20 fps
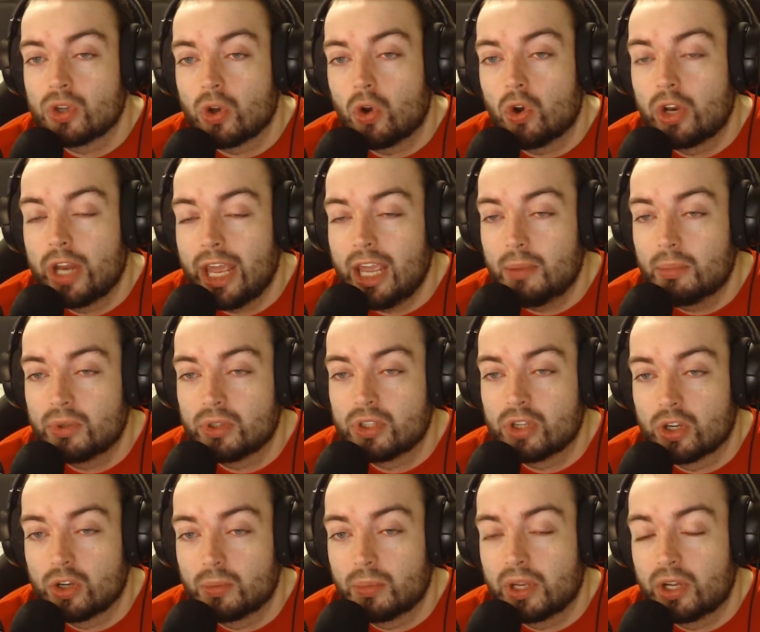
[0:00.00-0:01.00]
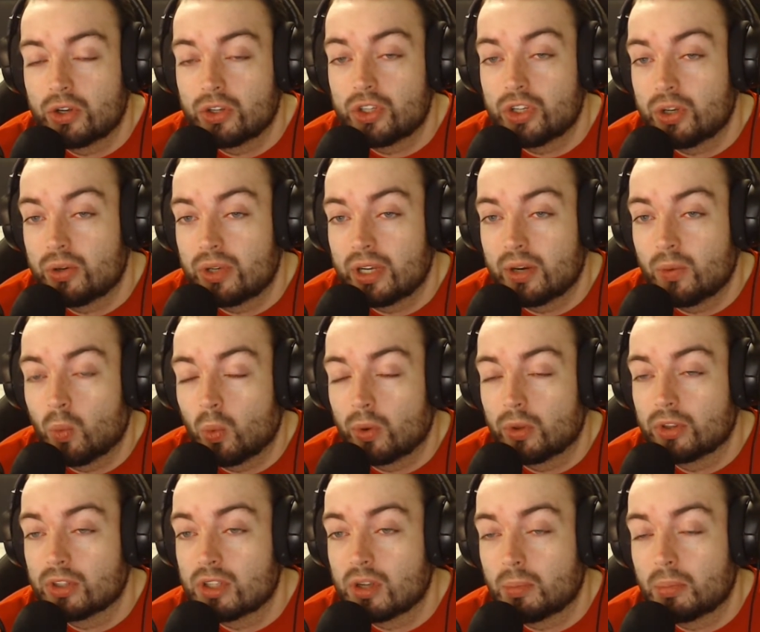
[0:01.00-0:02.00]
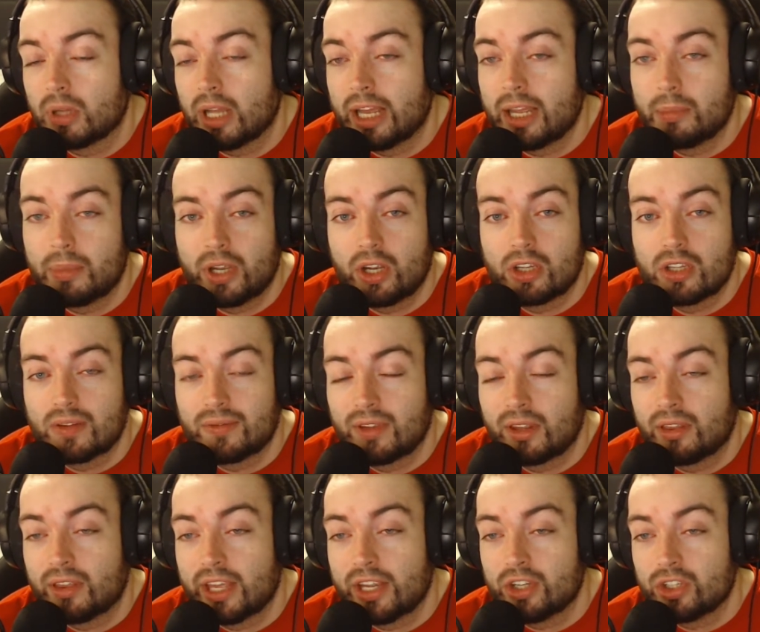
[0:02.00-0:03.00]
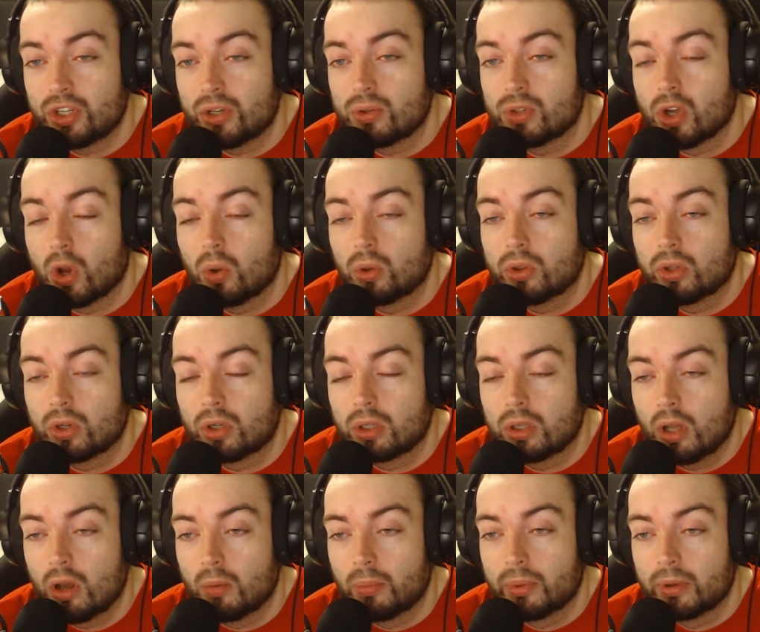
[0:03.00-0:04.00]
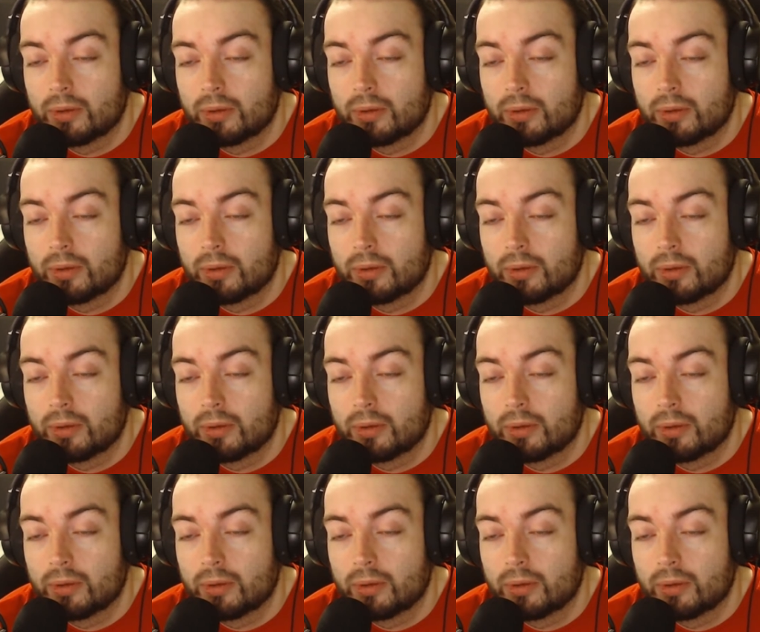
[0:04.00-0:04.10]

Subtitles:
unable to because you didn't want to play because of the things you told the club.